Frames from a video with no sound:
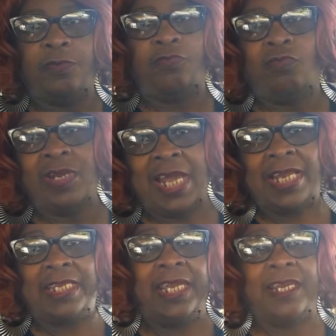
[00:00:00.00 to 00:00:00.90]
when
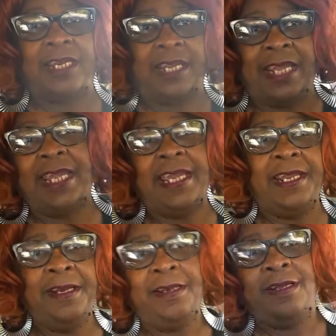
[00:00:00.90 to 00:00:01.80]
I did it
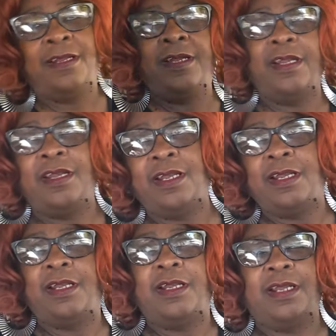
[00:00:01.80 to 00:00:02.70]
again,
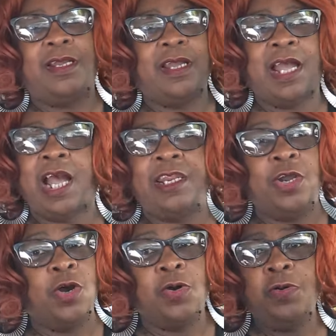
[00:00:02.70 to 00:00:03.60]
I
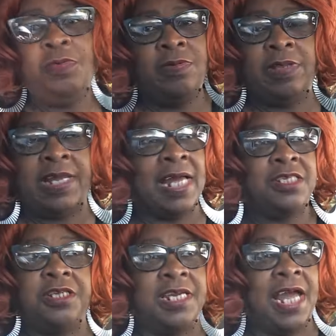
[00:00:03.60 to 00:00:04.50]
know that I
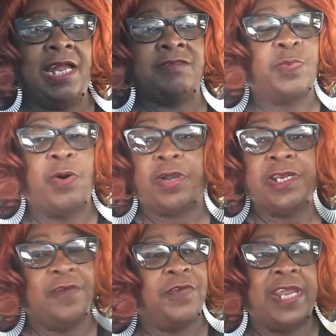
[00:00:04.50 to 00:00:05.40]
should not have
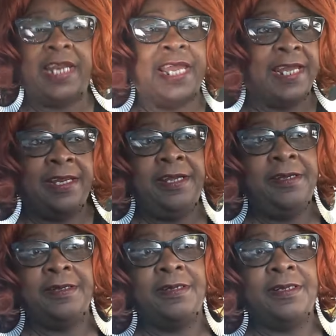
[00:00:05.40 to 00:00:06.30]
spoken up for that lady
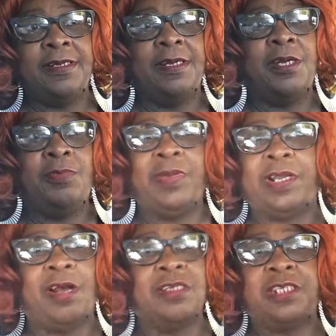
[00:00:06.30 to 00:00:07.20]

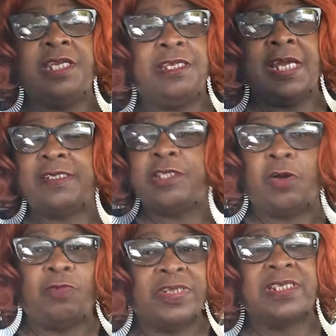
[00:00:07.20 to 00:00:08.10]
because she just
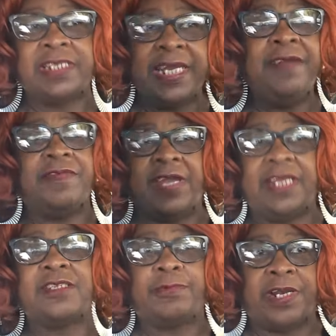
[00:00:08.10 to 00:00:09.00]
don't receive
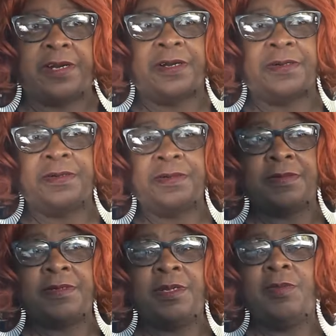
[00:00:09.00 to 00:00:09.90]
things well.
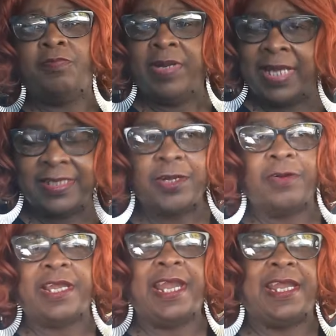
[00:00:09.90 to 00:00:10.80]
But that's
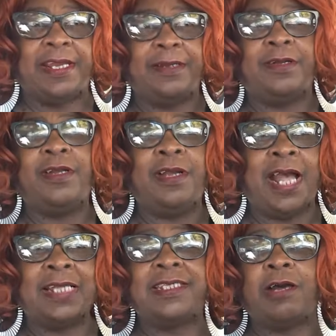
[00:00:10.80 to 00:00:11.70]
okay.
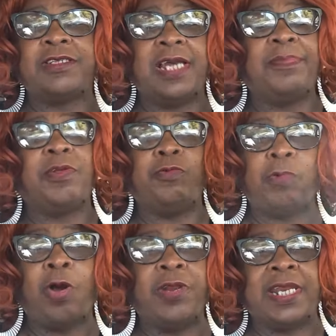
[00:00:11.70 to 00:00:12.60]
I saw something
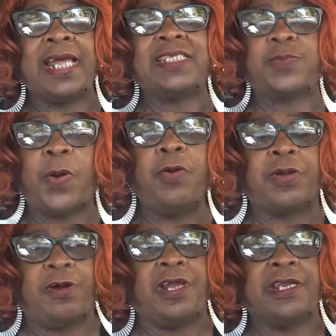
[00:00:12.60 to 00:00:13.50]
wrong and I
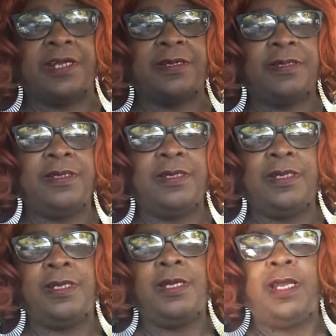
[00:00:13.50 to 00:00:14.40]
spoke on it.
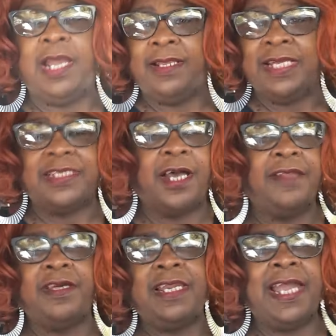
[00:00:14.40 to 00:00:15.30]
And this
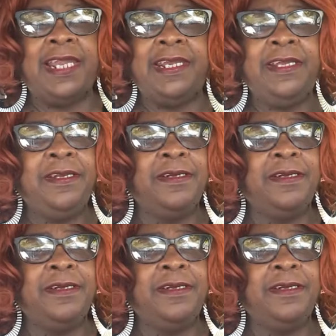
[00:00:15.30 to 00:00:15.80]
other lady,